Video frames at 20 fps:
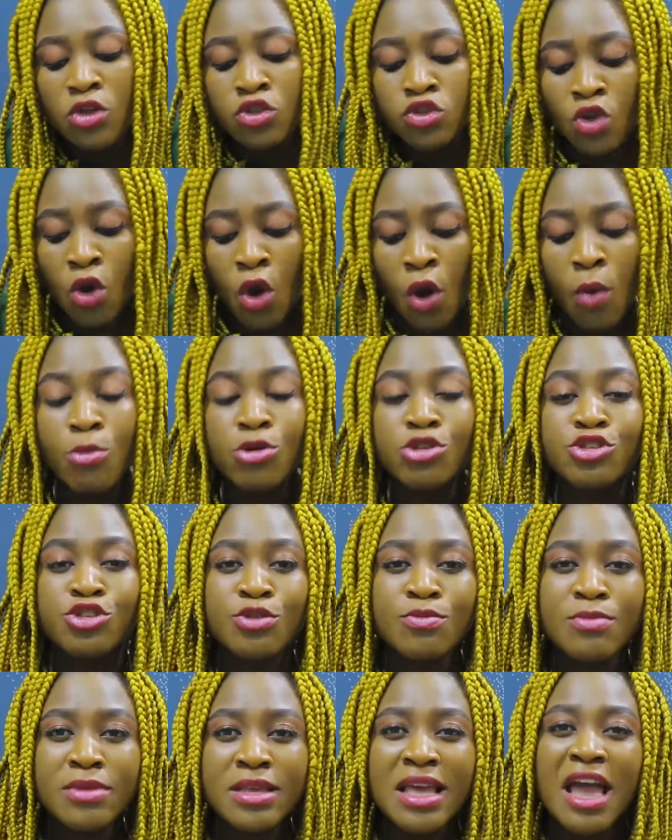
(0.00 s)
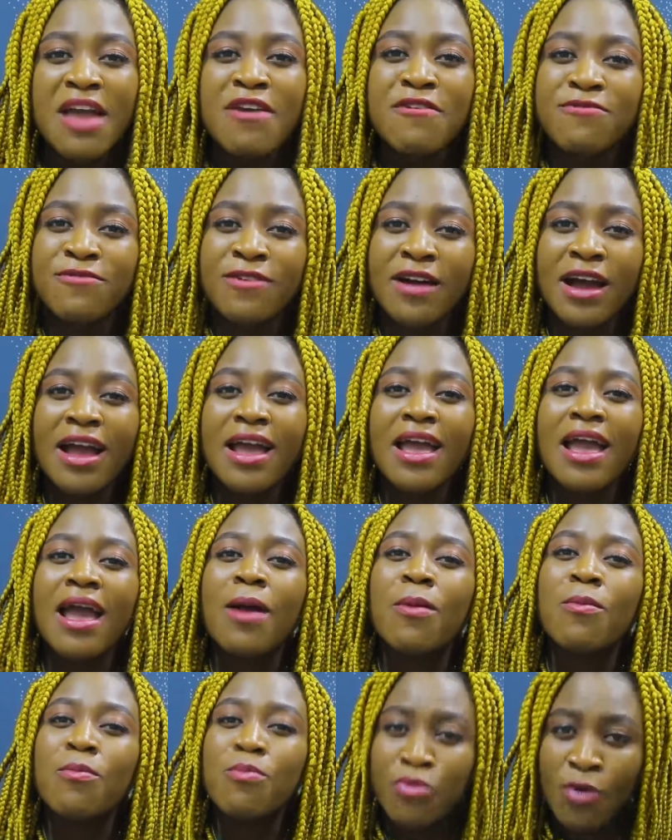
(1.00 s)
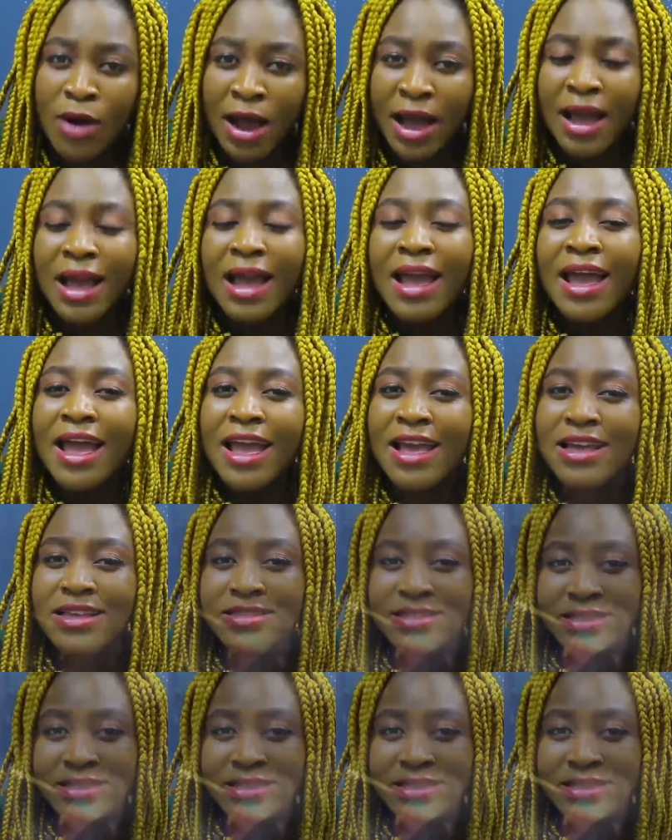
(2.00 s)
no omun to me and fa and bois and